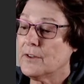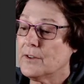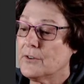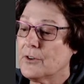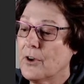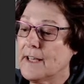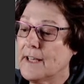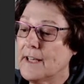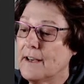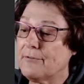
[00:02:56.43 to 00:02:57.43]
so
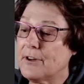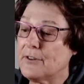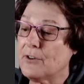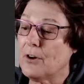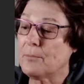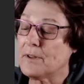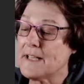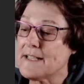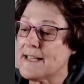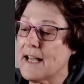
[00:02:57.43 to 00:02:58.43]
here for example
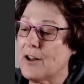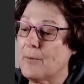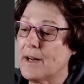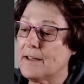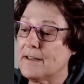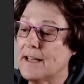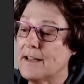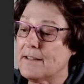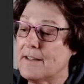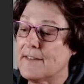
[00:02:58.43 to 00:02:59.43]
there's yellow
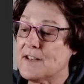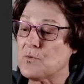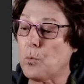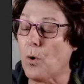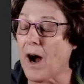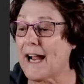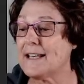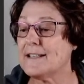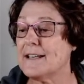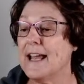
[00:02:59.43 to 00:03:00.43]
underneath, and there's
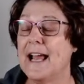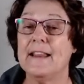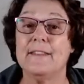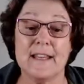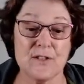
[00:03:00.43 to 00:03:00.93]
white, and there's